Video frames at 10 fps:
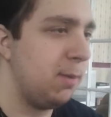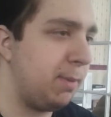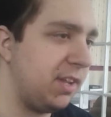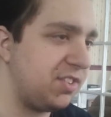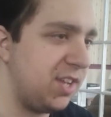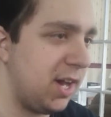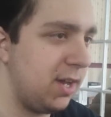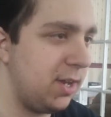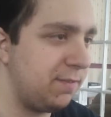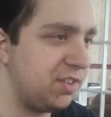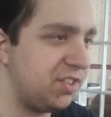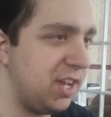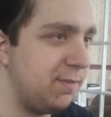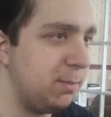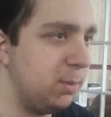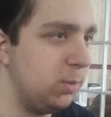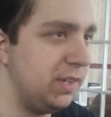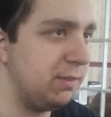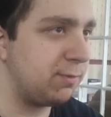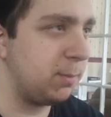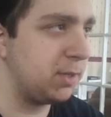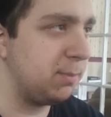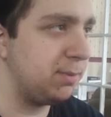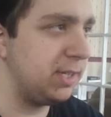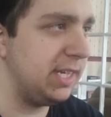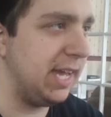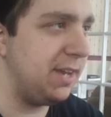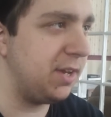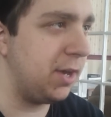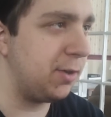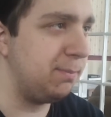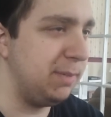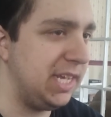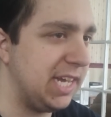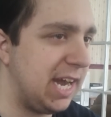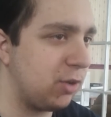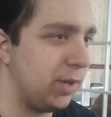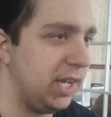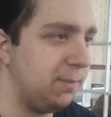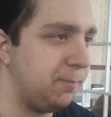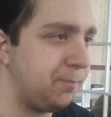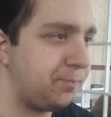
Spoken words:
but it's not enough to save the movie from complete and utter mediocrity.